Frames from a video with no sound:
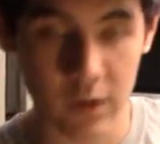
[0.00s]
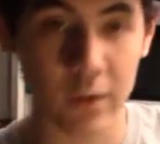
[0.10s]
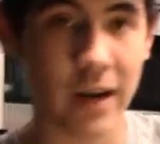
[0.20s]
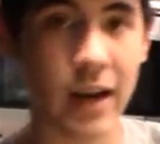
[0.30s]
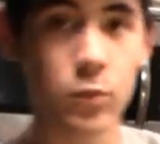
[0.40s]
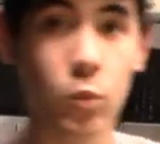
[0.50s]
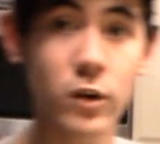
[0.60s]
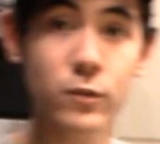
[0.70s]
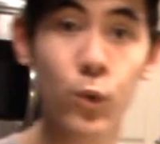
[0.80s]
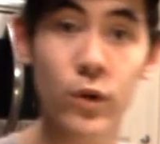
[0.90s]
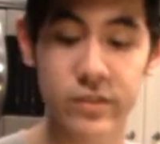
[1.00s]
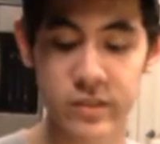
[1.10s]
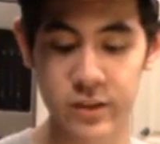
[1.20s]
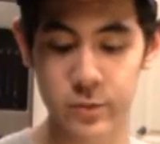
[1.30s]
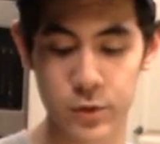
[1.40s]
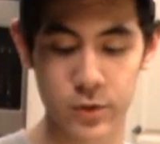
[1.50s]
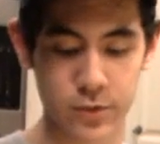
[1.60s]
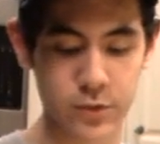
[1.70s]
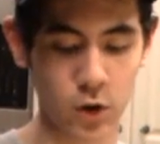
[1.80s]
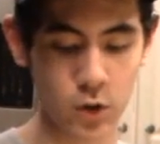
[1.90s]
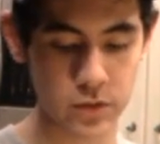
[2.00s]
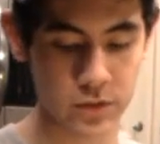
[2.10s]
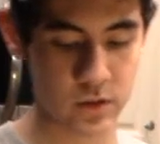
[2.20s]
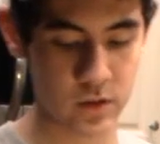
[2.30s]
We're gonna add 1/4 teaspoon of salt.